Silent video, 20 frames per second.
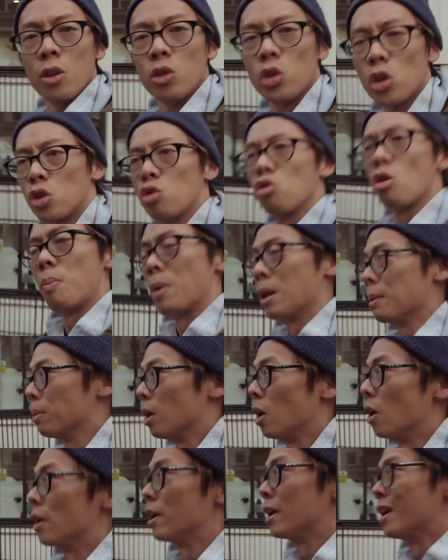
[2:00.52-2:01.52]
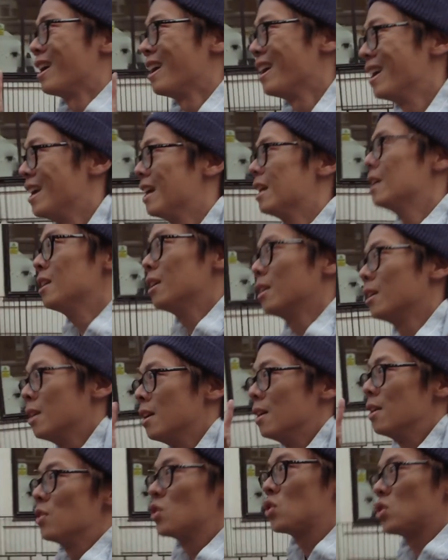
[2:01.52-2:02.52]
just dropping by here,
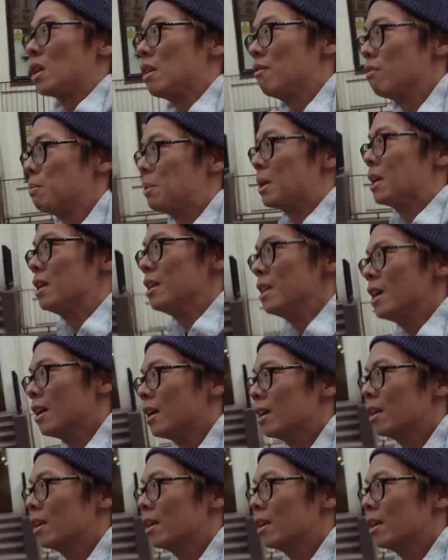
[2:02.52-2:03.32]
CVP,